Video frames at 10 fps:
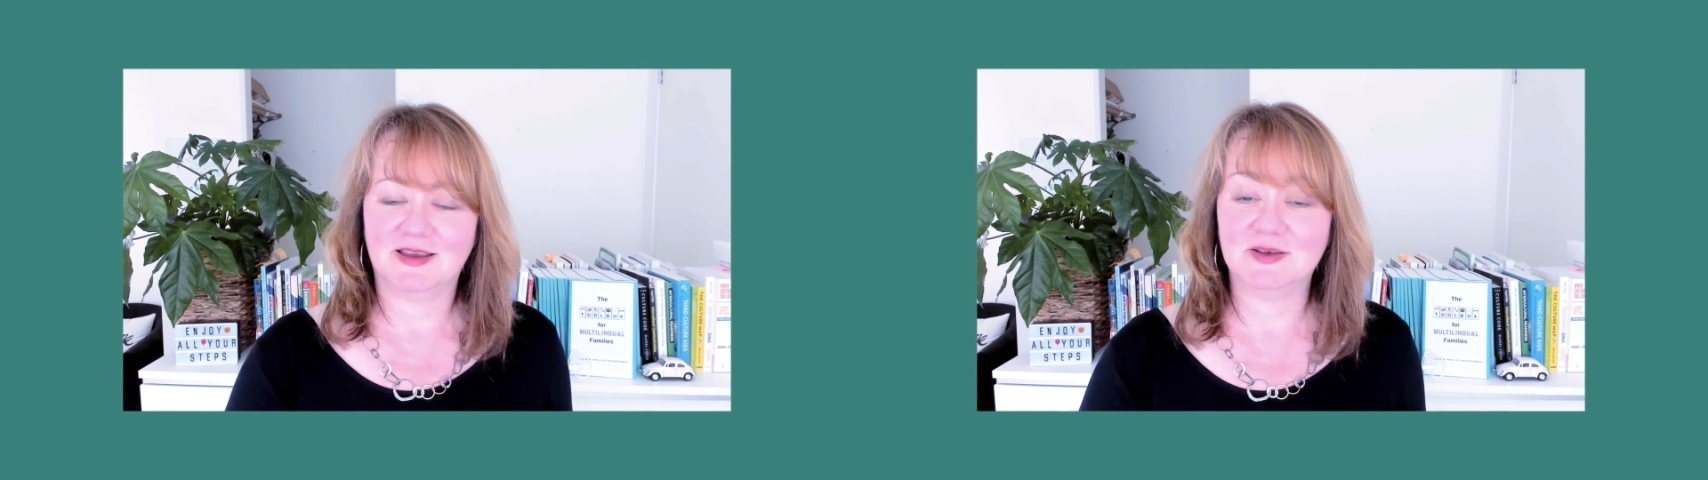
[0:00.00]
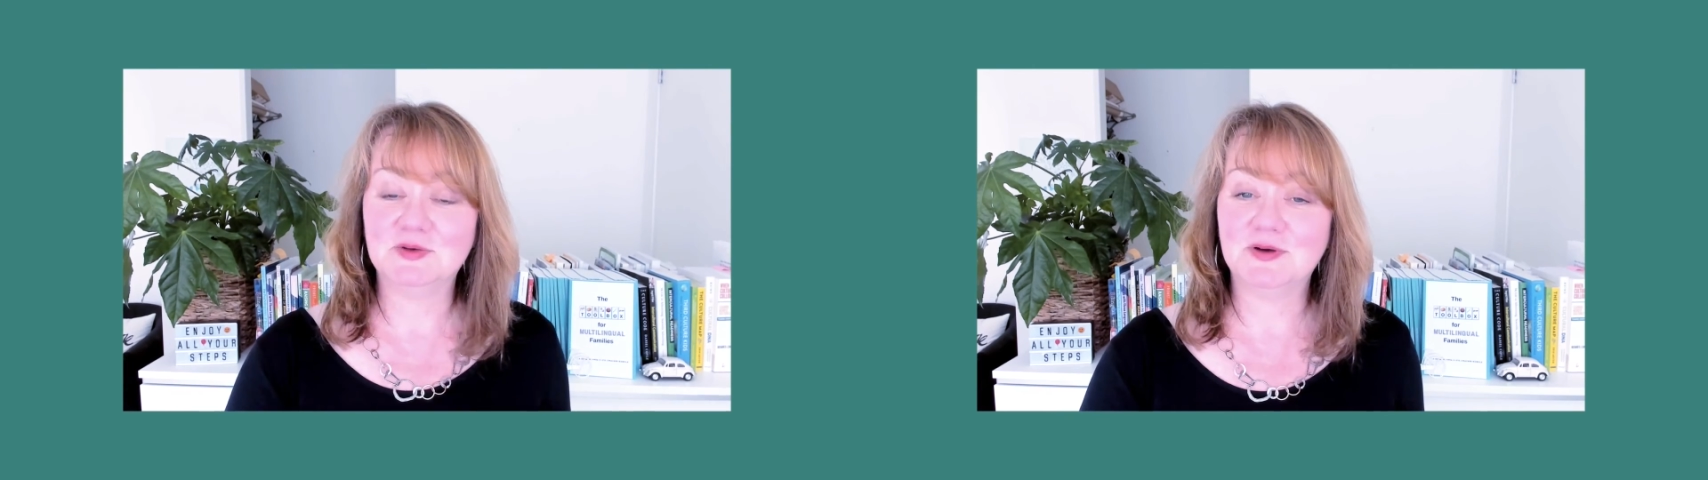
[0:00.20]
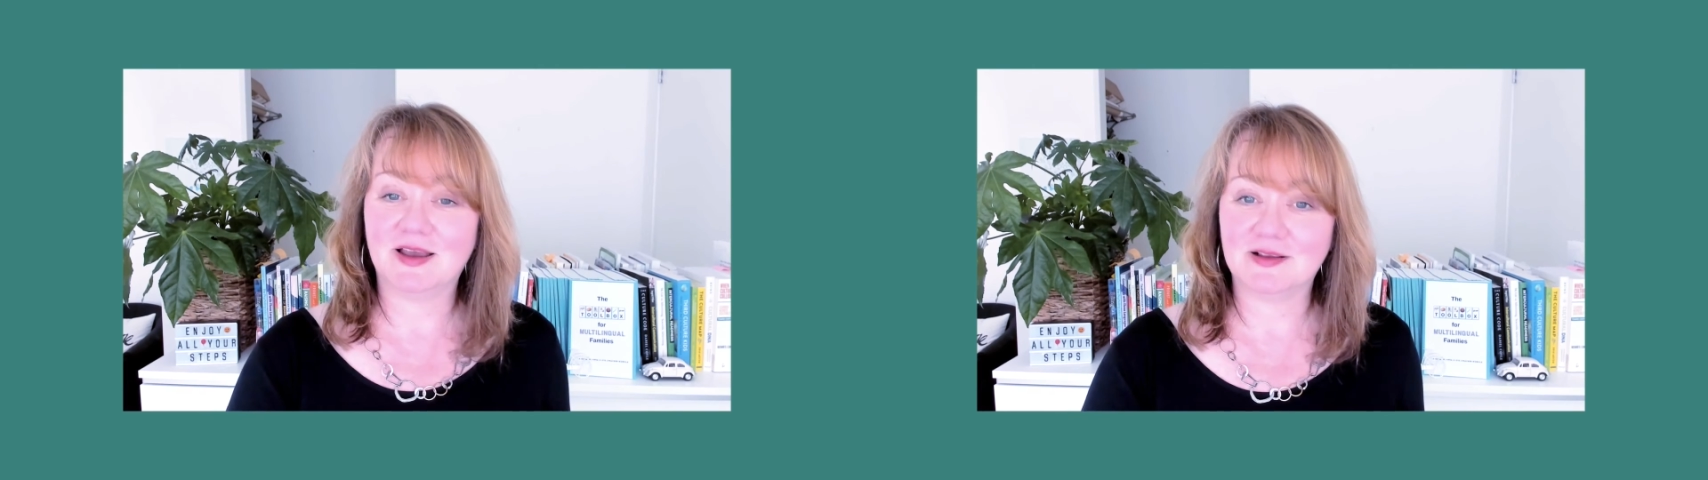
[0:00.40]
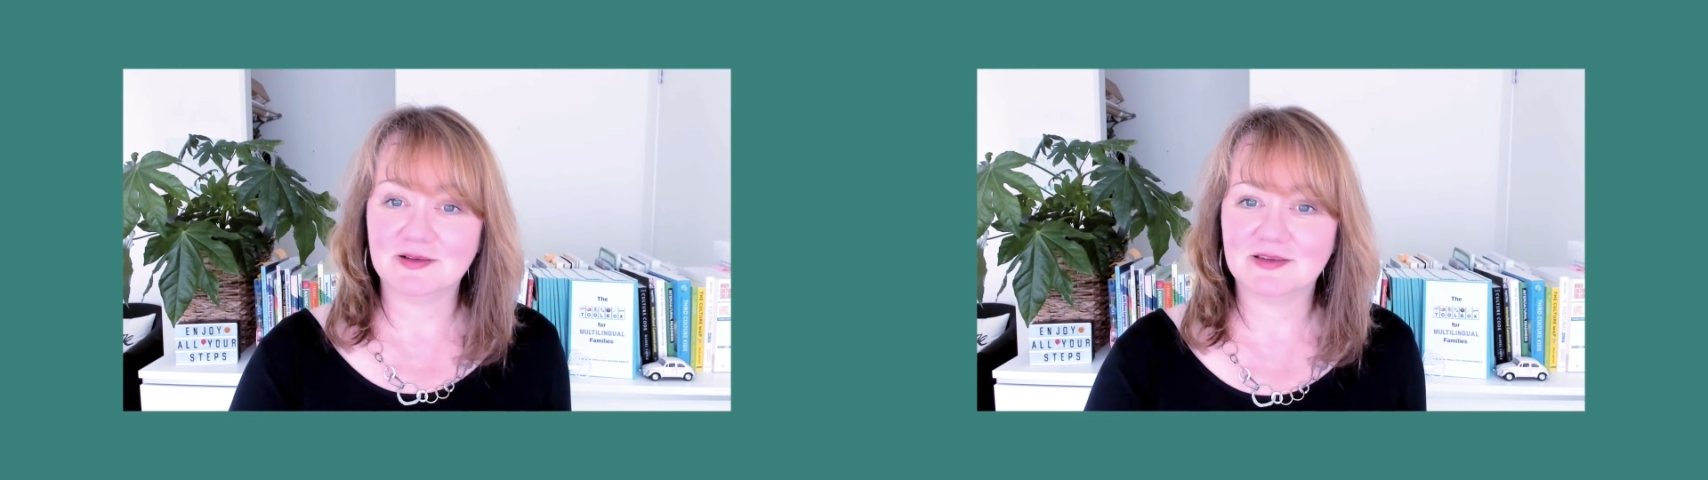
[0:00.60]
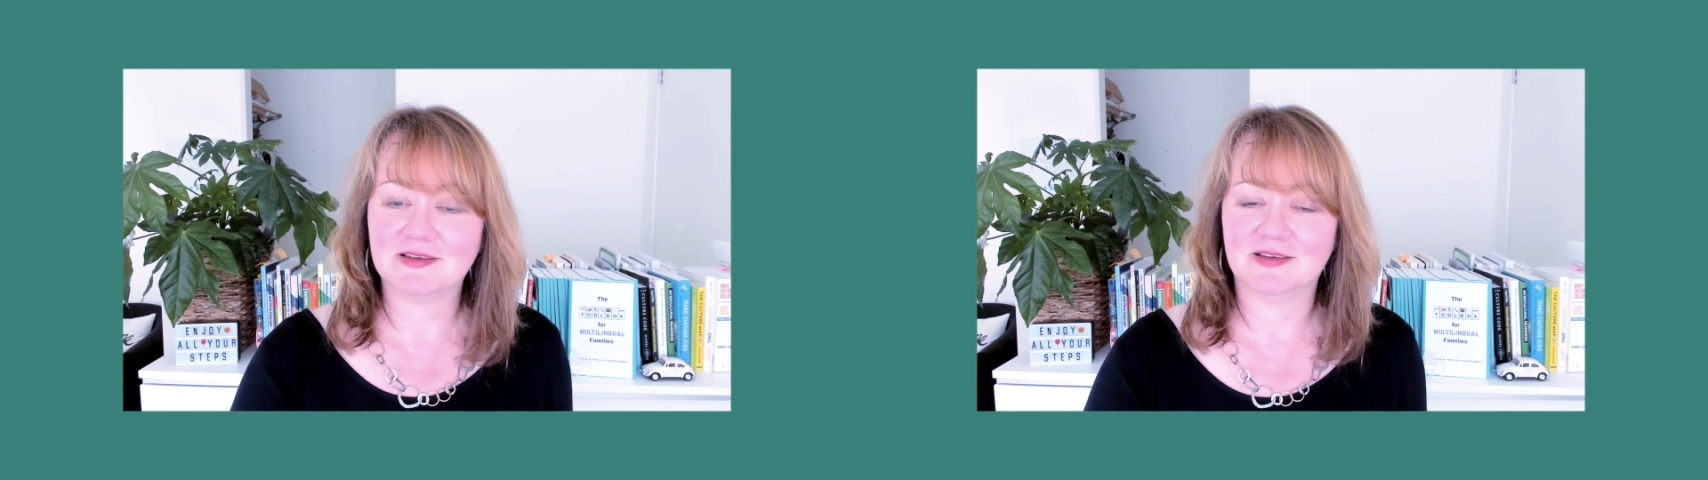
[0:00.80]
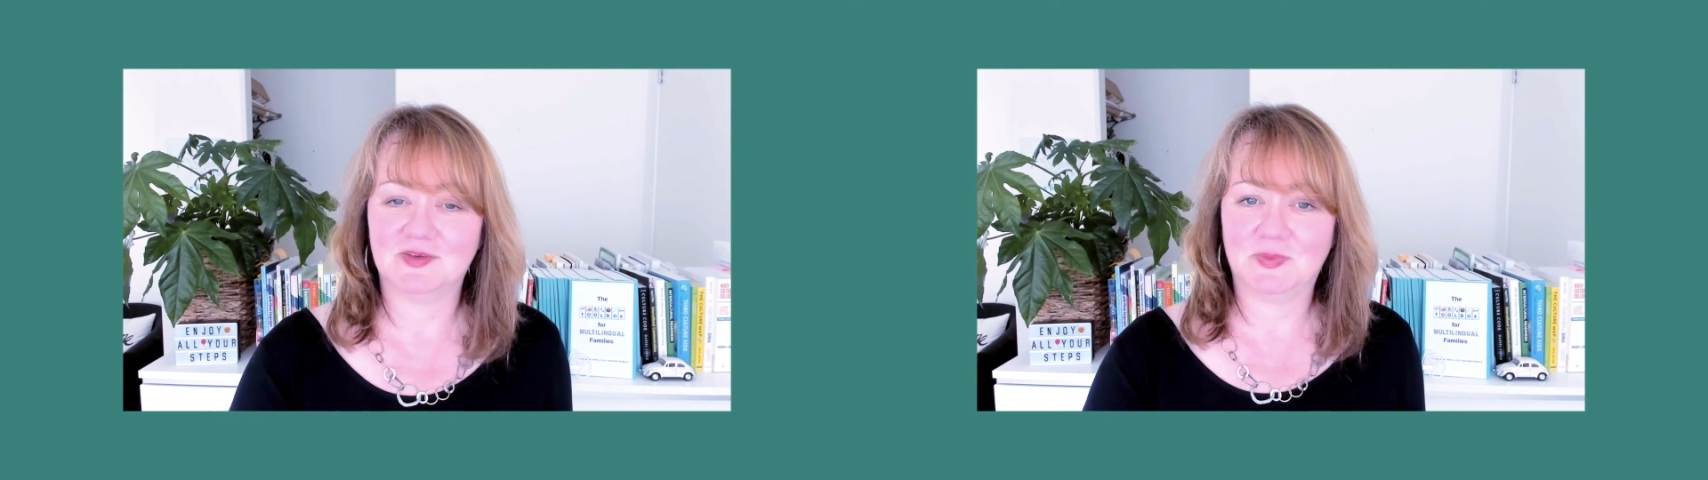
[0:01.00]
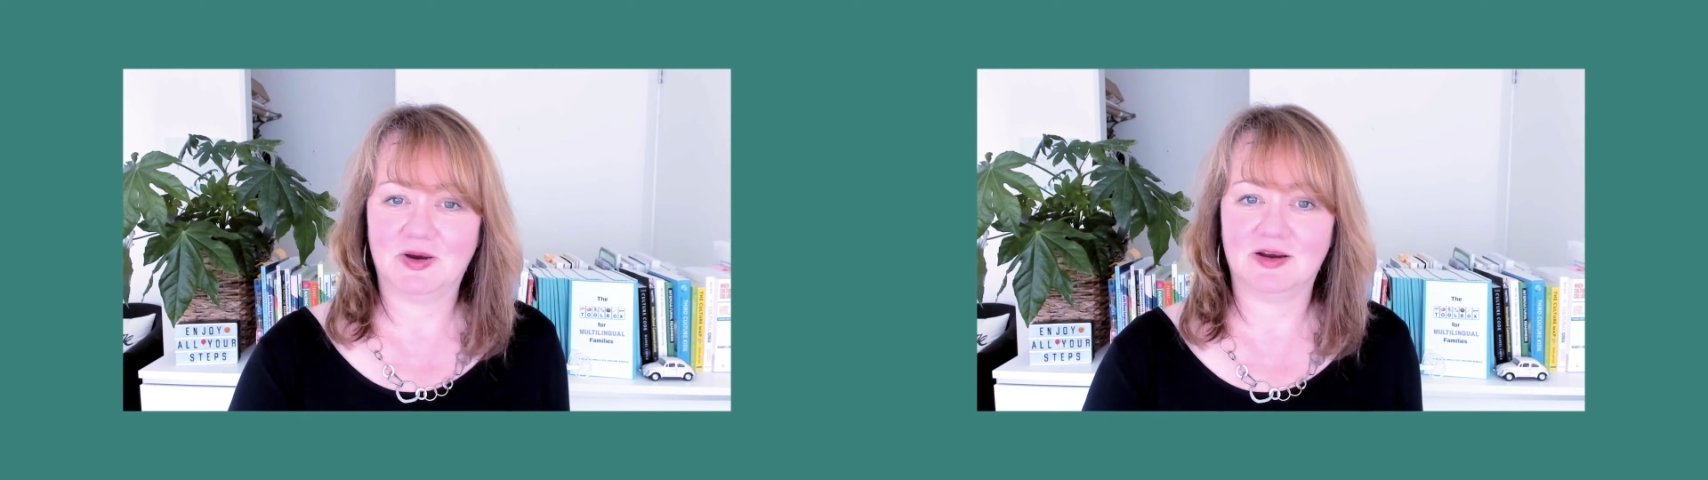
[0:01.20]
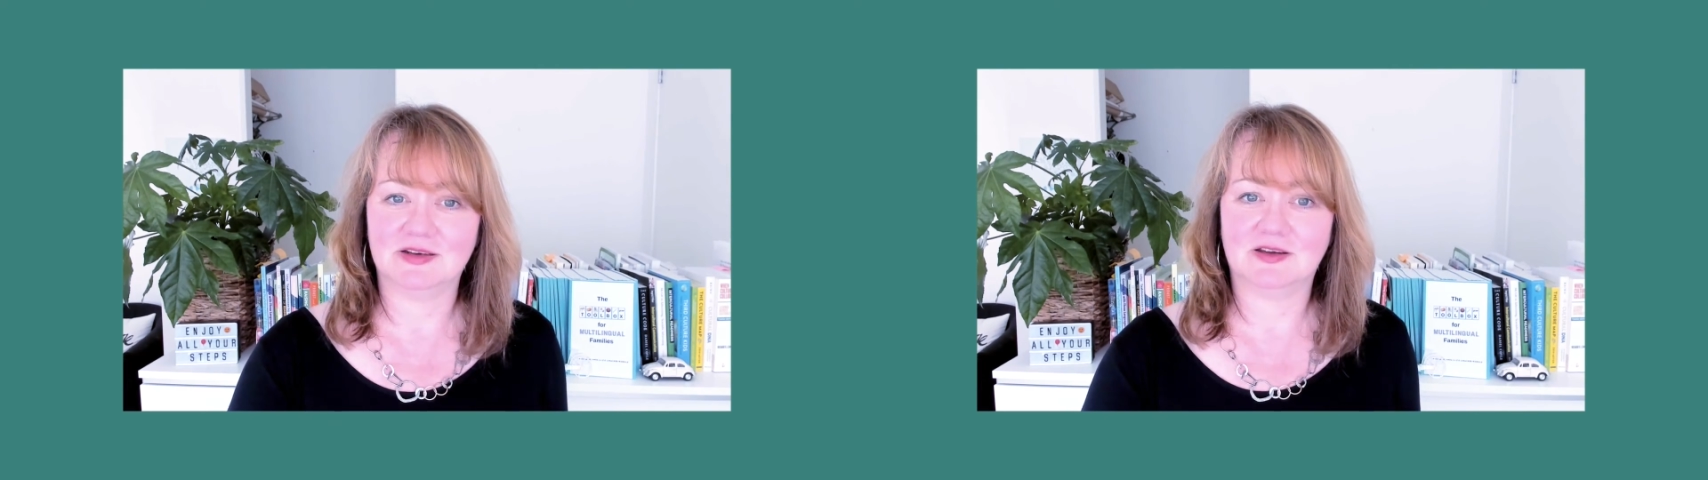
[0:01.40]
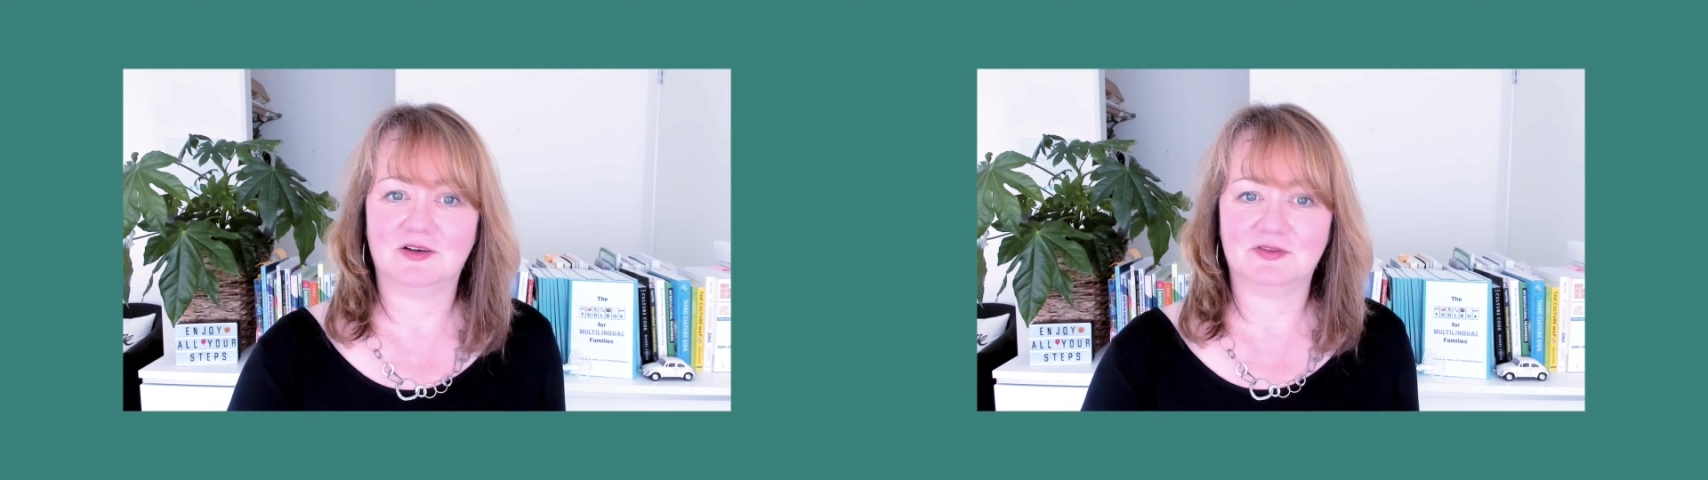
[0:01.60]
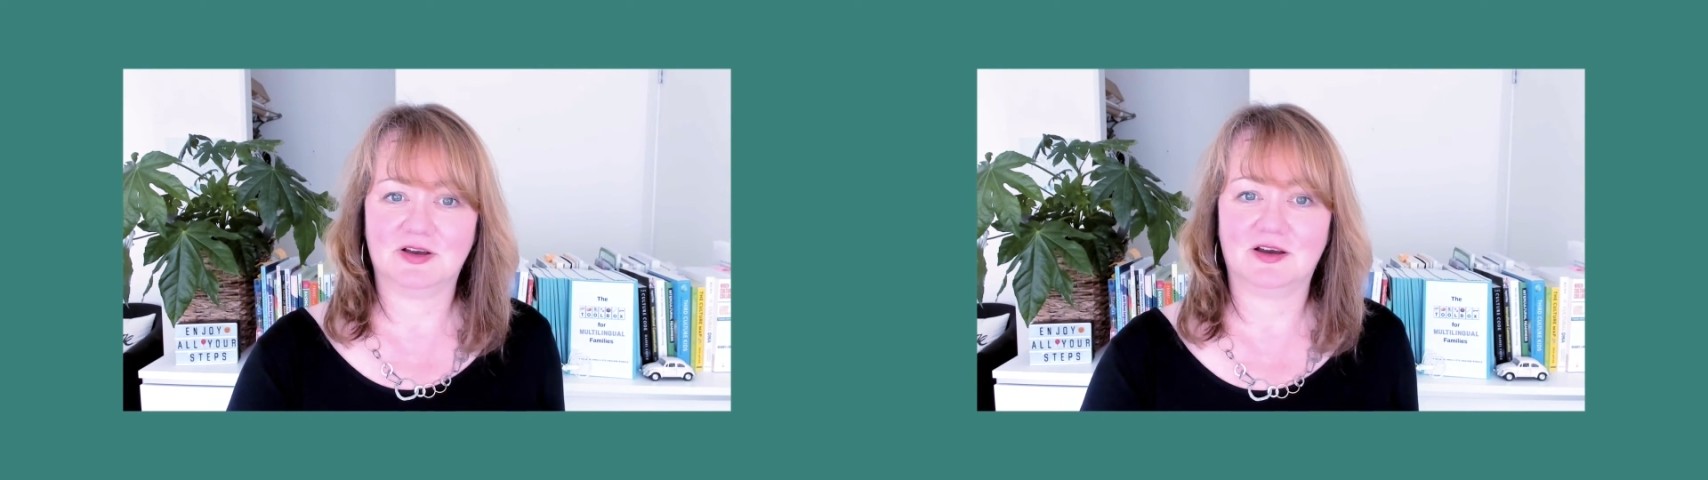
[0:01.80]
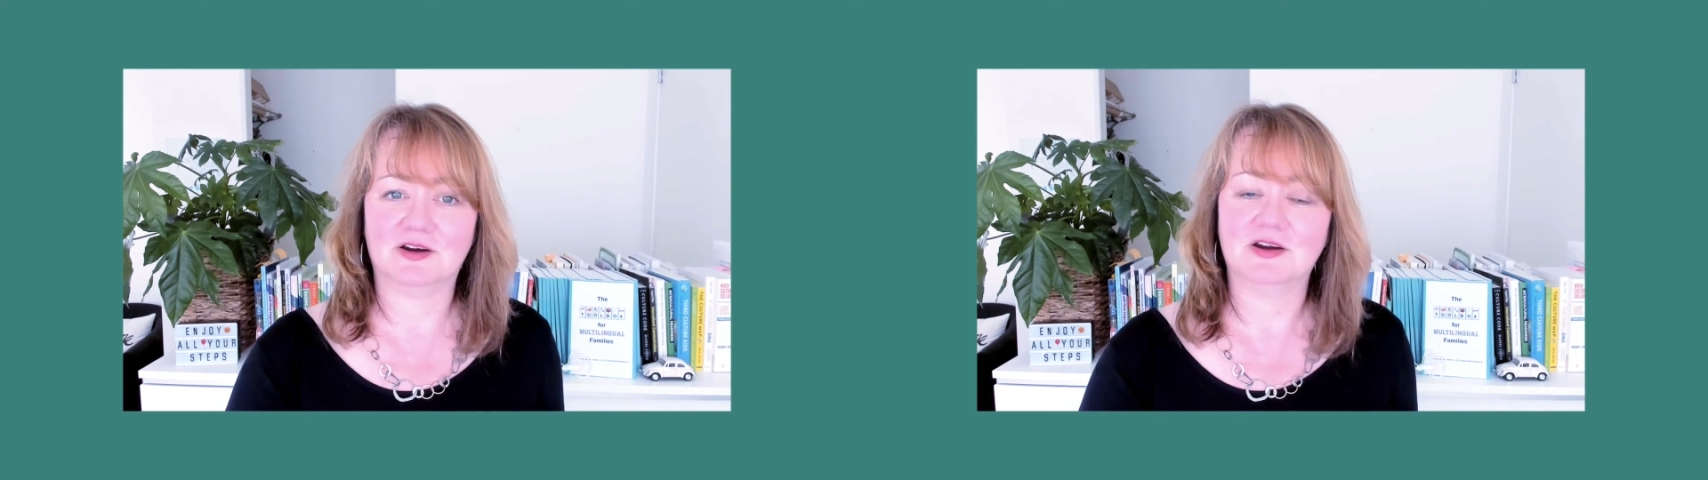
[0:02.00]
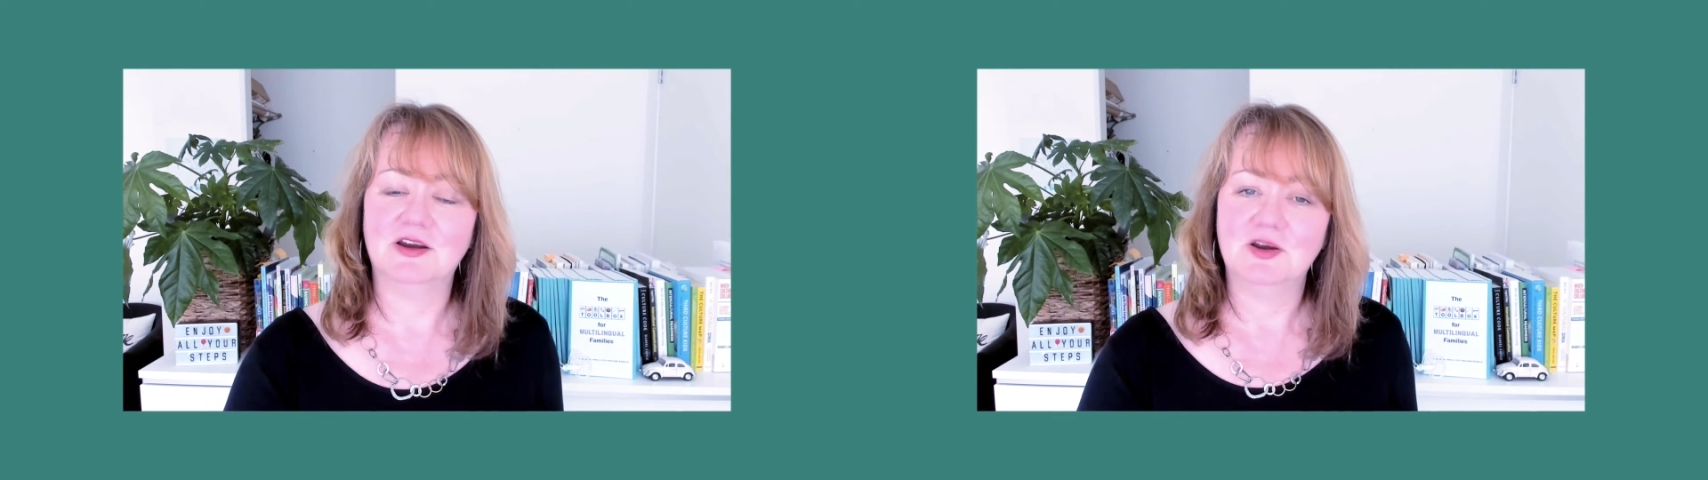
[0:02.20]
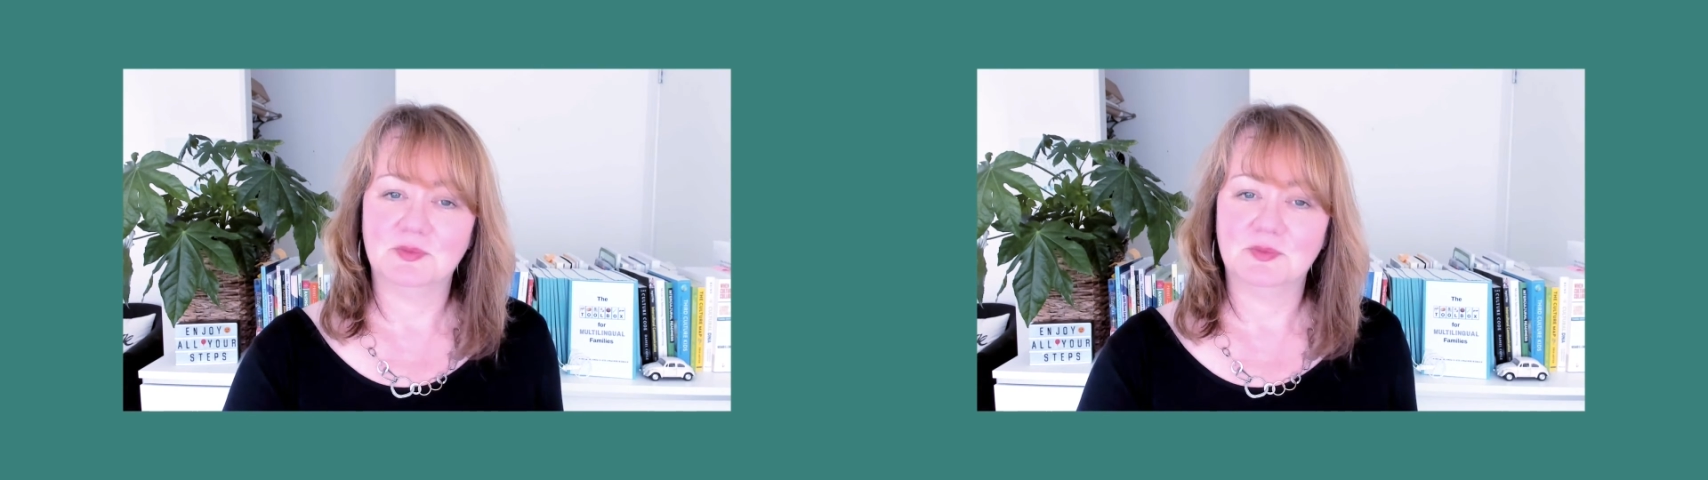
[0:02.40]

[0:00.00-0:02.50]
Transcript: And who else is part of our